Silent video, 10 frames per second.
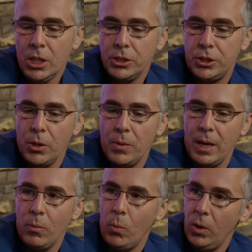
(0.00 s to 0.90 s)
So
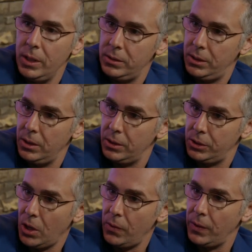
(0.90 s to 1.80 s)
they want to
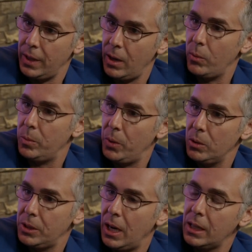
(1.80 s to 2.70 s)
soften that with
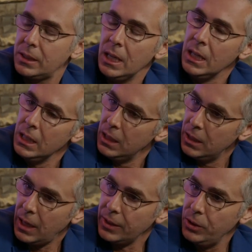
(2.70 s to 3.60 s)
Botox.
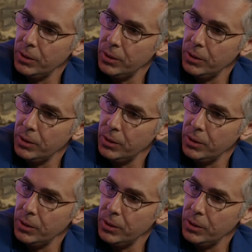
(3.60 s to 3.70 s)
I do it